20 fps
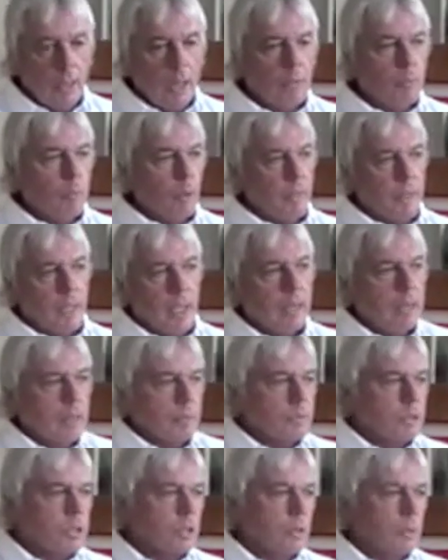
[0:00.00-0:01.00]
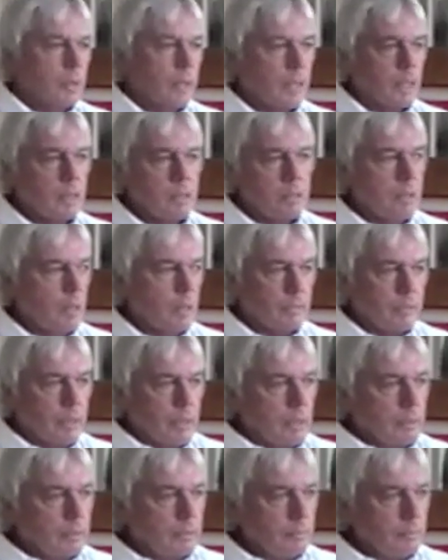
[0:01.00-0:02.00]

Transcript: And what they end up doing is nothing.